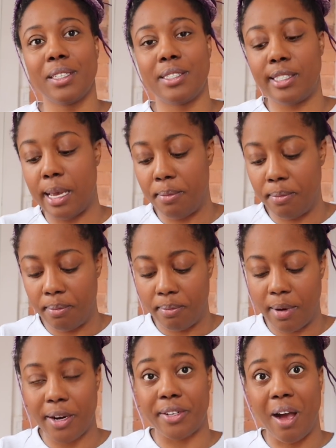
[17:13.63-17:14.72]
Some
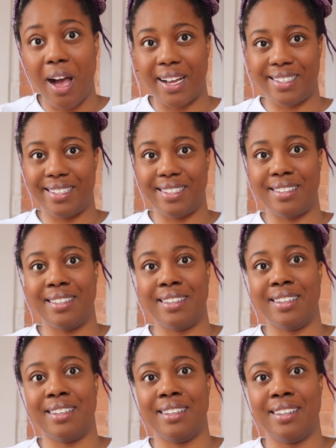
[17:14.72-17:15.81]
are not.
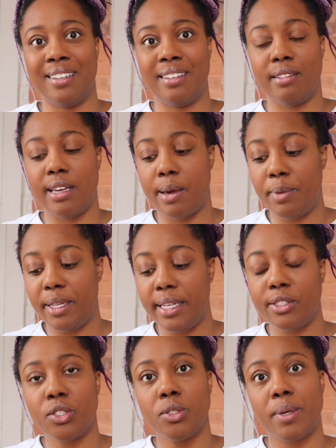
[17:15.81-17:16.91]
And we
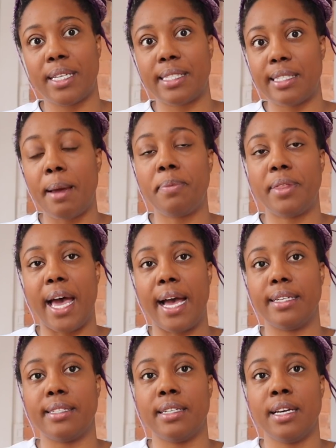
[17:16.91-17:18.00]
need to accept
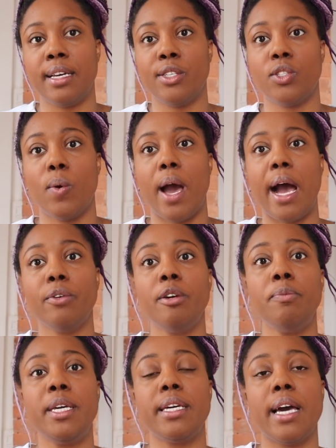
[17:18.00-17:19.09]
that. So how can
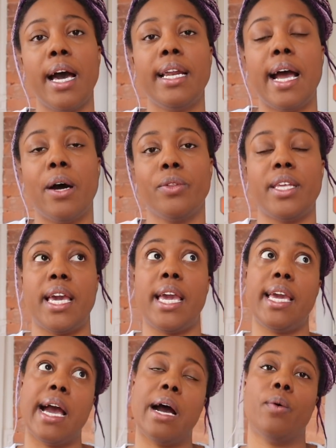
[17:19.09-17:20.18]
we cut out the
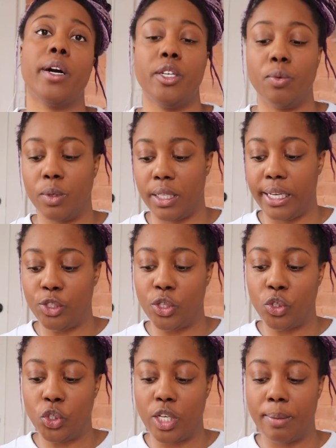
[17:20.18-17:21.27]
hey, how are you
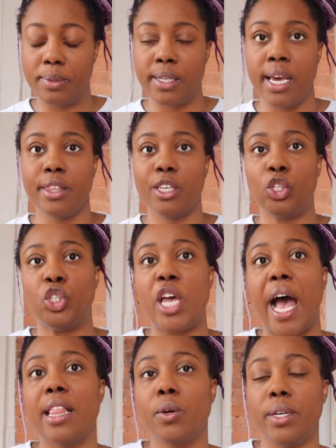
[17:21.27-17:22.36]
relationships? The
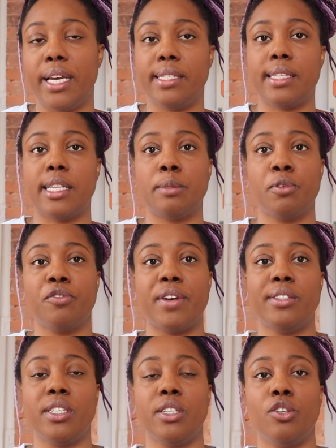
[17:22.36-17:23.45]
shallowness that's
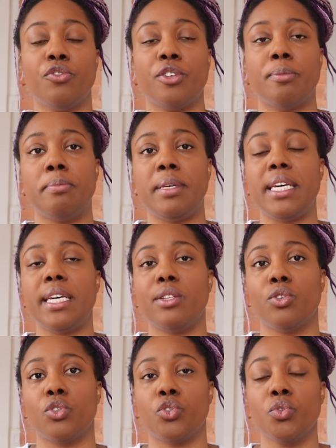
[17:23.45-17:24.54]
preventing you from being in
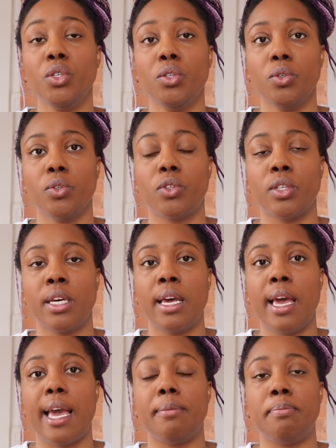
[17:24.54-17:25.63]
your truth
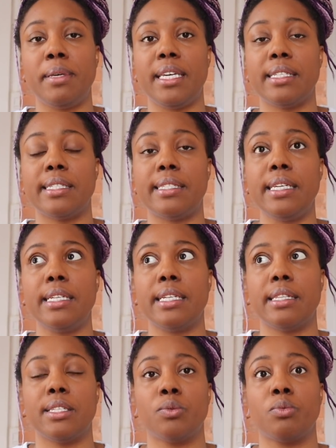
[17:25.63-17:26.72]
and being seen
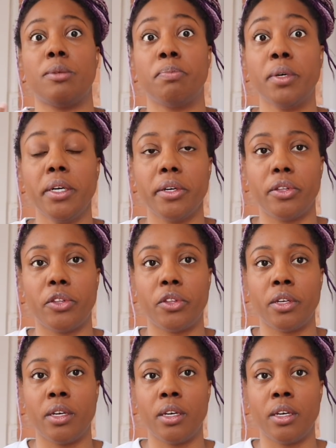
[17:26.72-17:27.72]
in this rebirth.